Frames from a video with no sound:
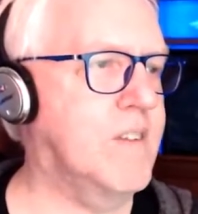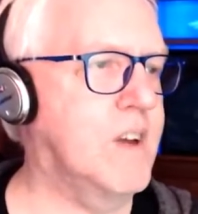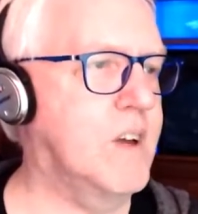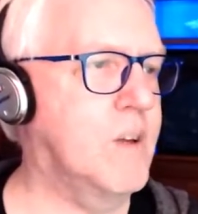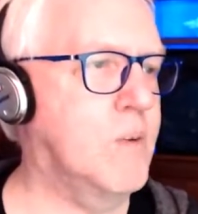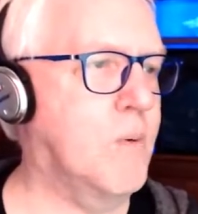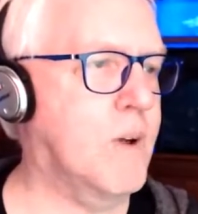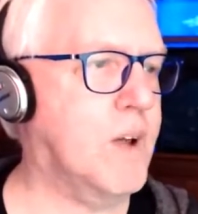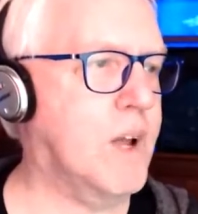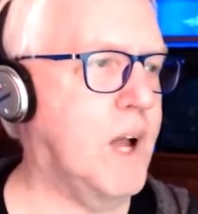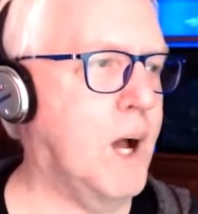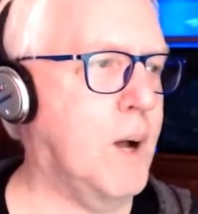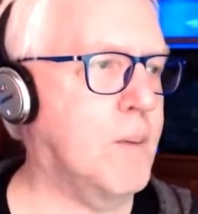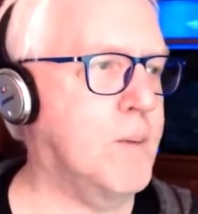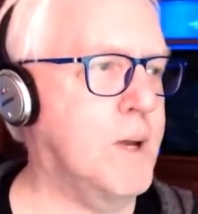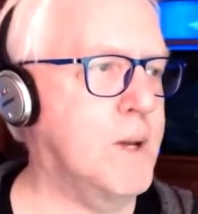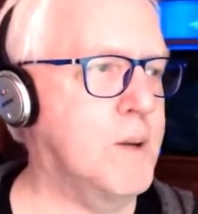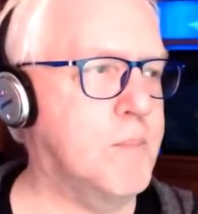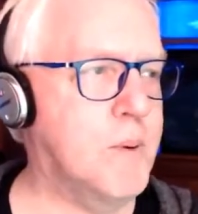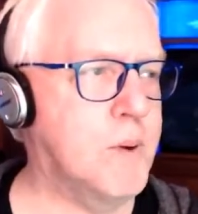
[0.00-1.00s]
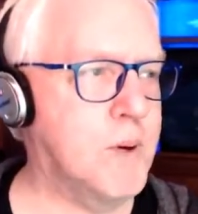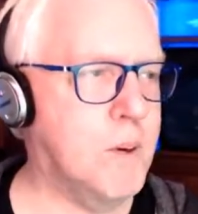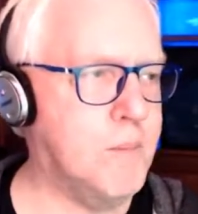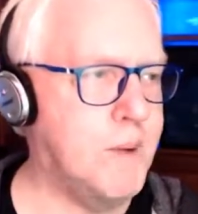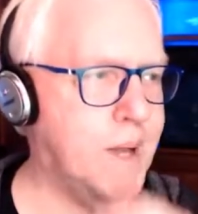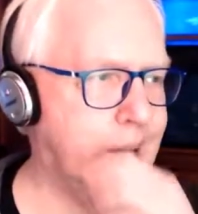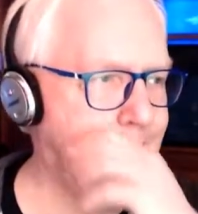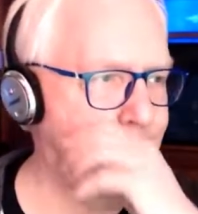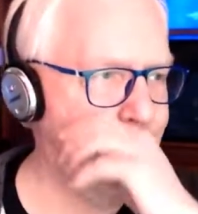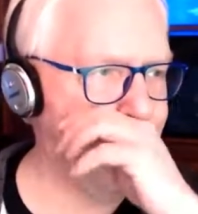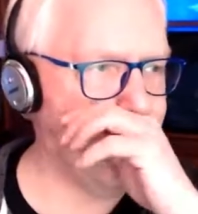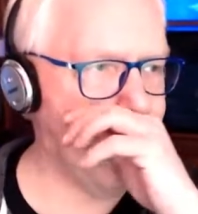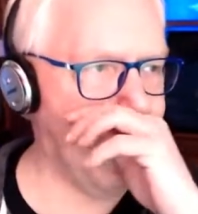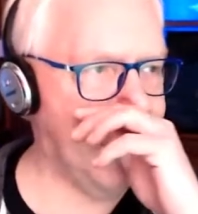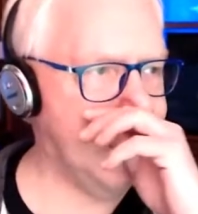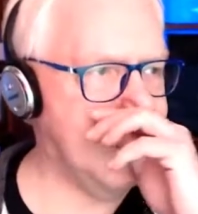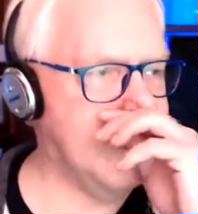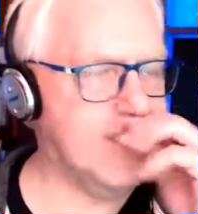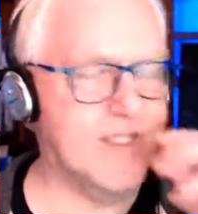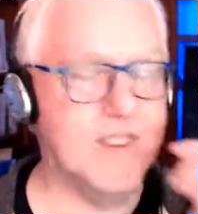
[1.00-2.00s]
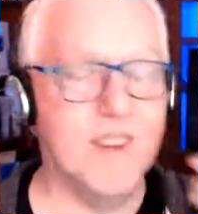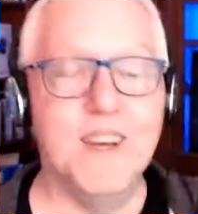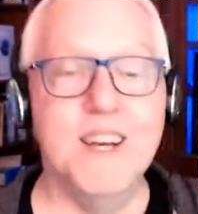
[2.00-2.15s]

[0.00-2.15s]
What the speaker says: and what copy to put on my campaigns.